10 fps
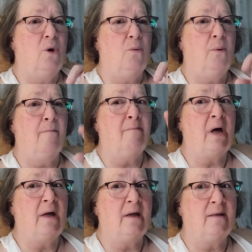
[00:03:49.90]
from
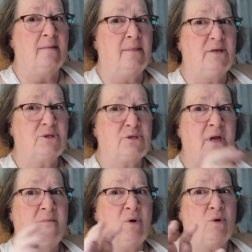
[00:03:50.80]
buying in this
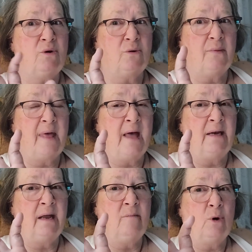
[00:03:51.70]
neighborhood or that
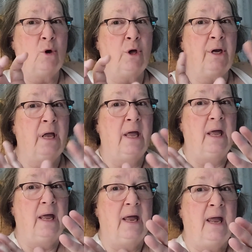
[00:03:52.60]
neighborhood,
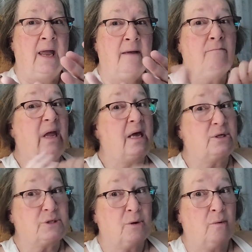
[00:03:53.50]
and
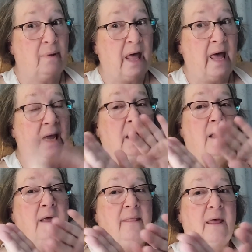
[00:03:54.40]
because they were black,
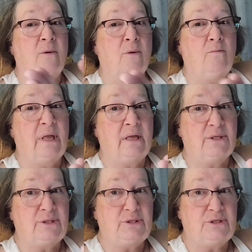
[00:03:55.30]
they were being
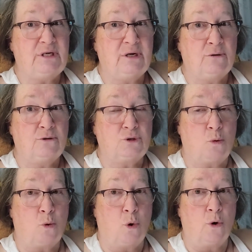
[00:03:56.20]
steered
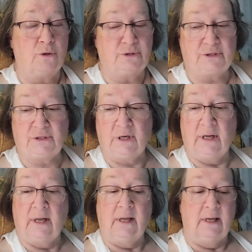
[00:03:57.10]
towards
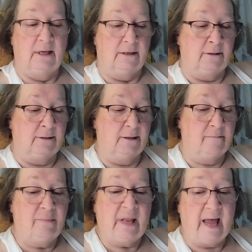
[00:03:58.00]

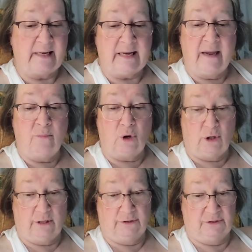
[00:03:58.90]
black
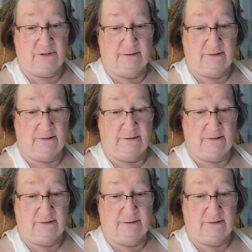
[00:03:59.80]
neighborhoods.